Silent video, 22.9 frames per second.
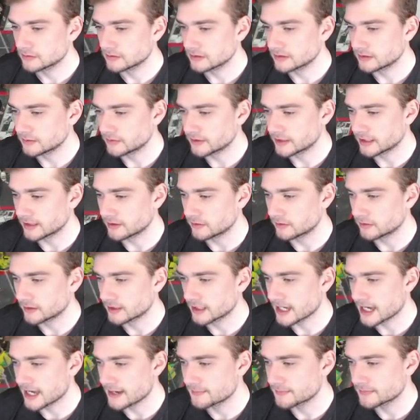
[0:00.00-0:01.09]
There we go.
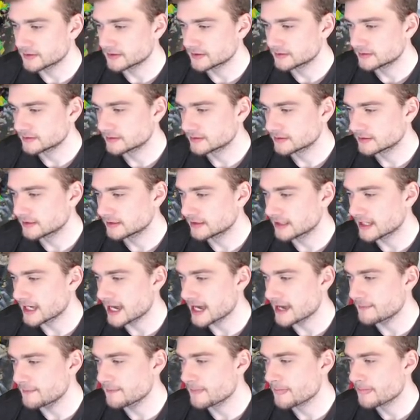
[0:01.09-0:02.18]
Cap.
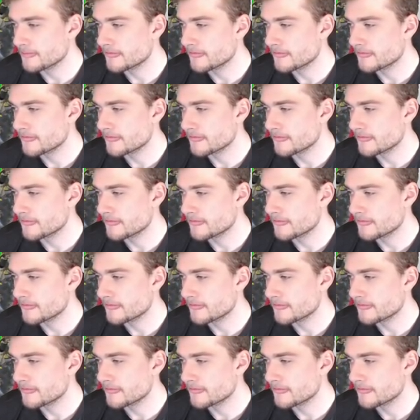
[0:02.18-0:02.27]
Cap.